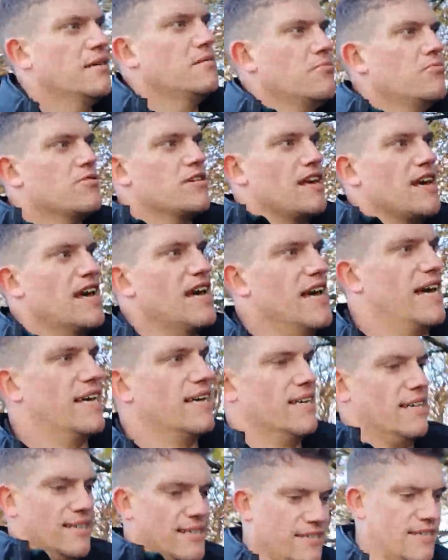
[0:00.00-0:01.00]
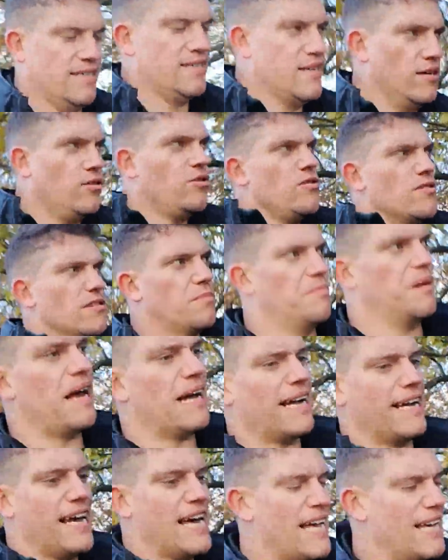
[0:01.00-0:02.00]
But oh, there's a
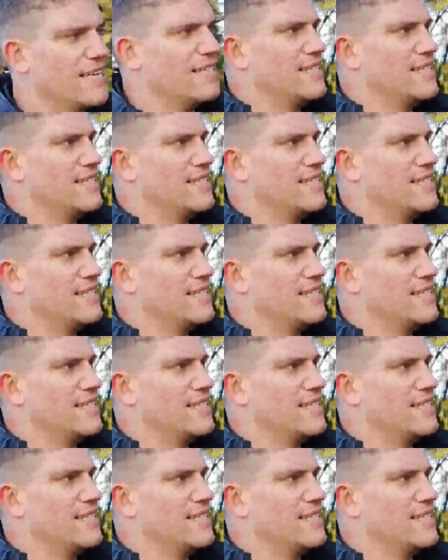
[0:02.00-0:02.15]
plaque here.